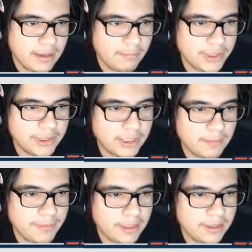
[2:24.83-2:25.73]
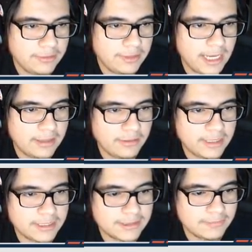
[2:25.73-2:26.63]
but you're going to put it under the enter the
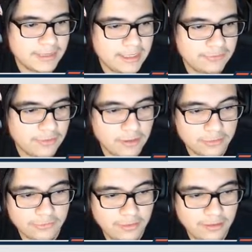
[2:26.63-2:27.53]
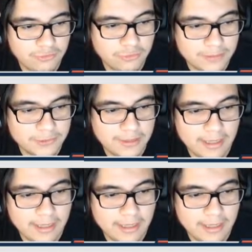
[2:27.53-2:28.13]
custom keys and also the description.